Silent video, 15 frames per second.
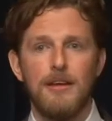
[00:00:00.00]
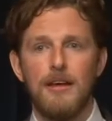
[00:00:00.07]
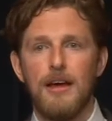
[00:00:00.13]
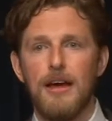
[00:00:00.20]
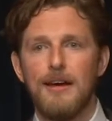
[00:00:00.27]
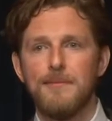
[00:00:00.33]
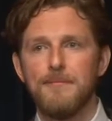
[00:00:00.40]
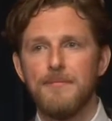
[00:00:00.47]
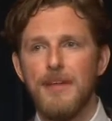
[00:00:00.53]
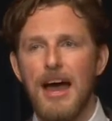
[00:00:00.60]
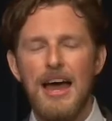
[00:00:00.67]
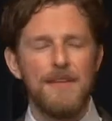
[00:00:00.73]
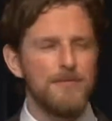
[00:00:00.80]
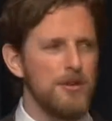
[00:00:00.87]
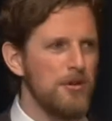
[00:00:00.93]
um,
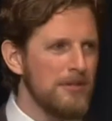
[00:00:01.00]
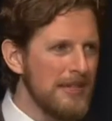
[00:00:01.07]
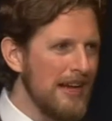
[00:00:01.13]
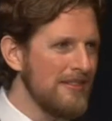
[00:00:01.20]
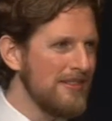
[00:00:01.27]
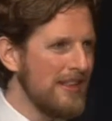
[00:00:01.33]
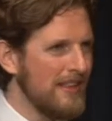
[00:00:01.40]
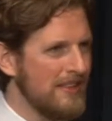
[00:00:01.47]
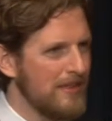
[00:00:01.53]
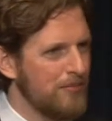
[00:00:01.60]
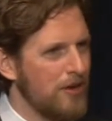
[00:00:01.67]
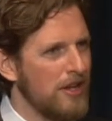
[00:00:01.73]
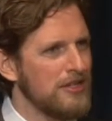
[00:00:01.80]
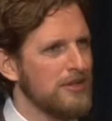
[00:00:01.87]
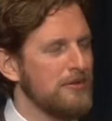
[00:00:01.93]
I have no doubt that the
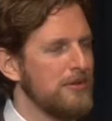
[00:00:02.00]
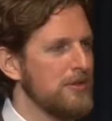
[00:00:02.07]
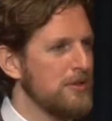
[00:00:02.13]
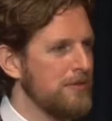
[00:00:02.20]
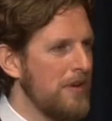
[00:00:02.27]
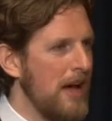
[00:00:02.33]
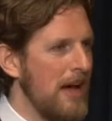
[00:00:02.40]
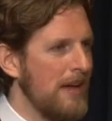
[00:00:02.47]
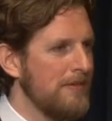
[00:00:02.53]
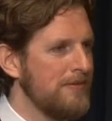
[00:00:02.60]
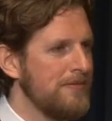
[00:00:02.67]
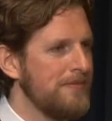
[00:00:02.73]
project will survive.